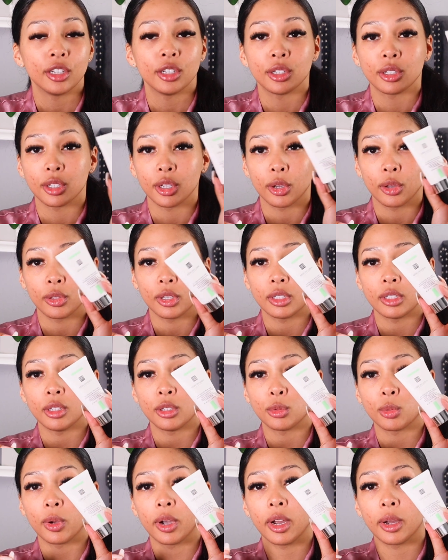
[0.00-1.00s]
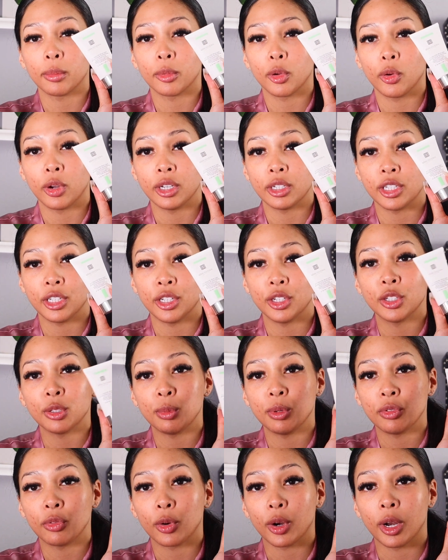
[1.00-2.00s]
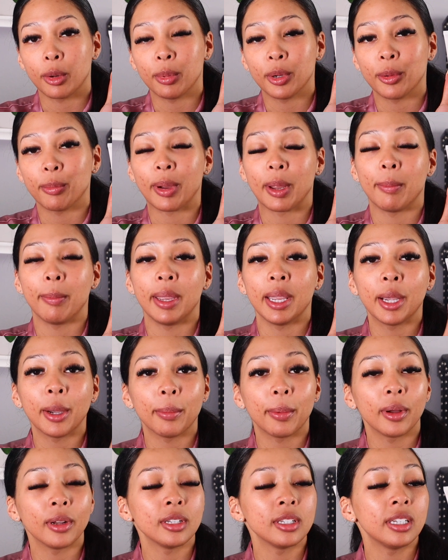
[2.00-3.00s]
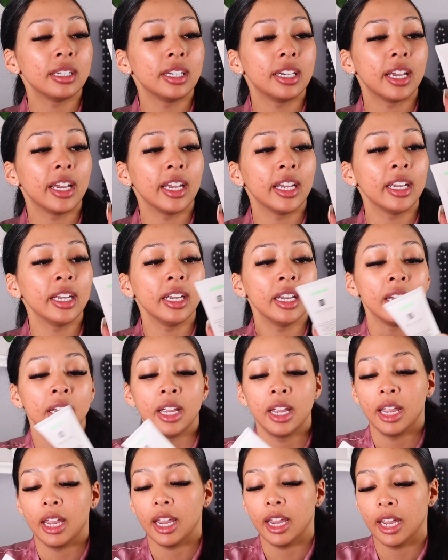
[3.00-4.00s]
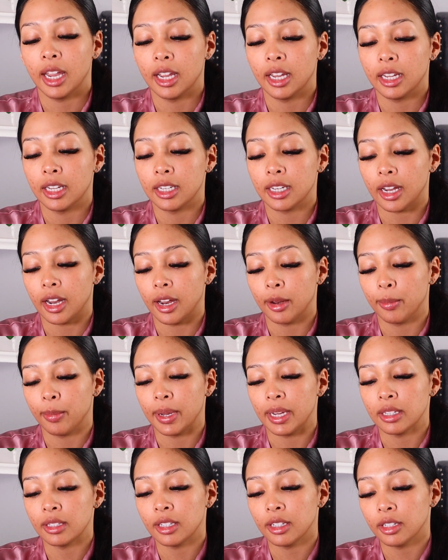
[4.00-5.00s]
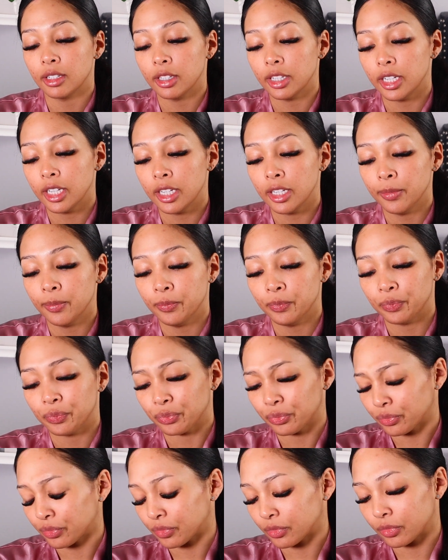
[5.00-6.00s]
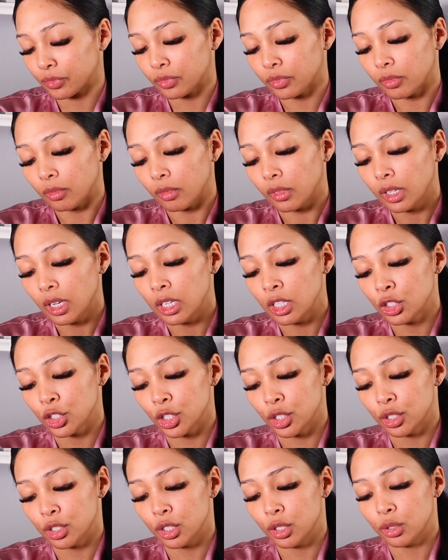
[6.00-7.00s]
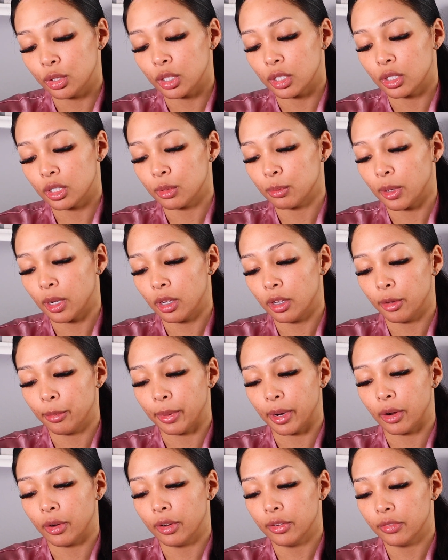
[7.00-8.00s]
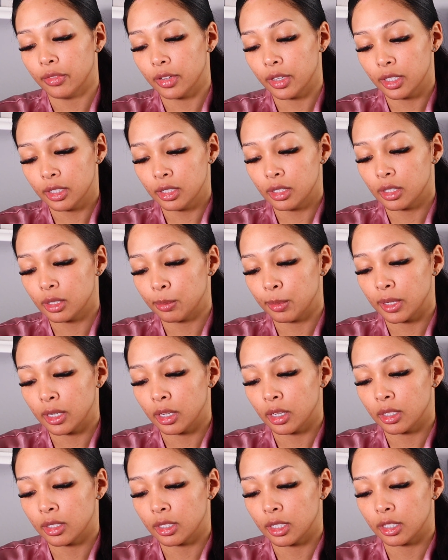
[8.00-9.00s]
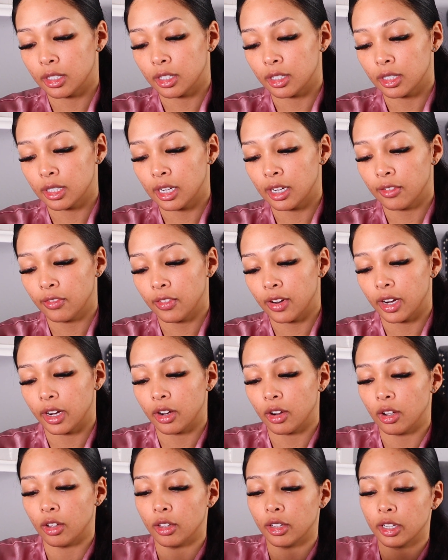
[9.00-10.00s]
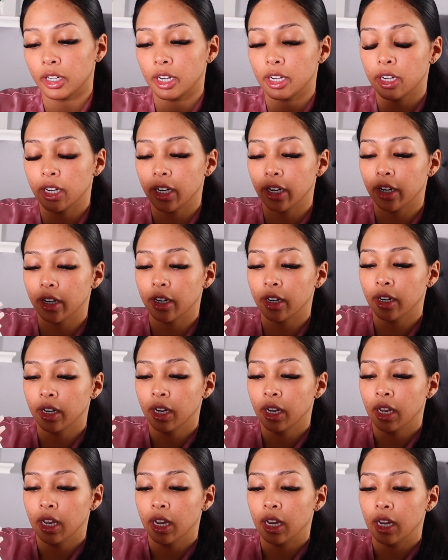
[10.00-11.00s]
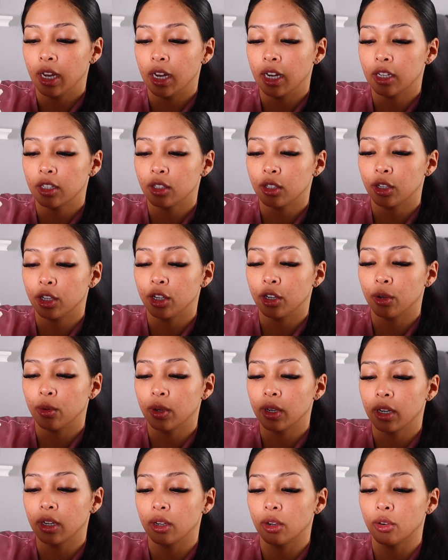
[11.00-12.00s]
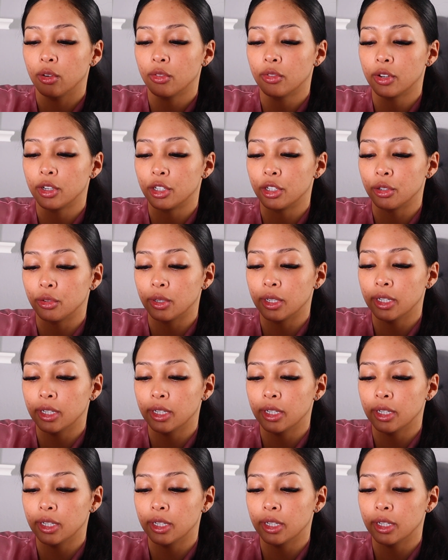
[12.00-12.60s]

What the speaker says: So this is what I'm going to use before I put my makeup on today, and I basically just use a small amount of this because it does have glycolic in here, and so you don't want to overdo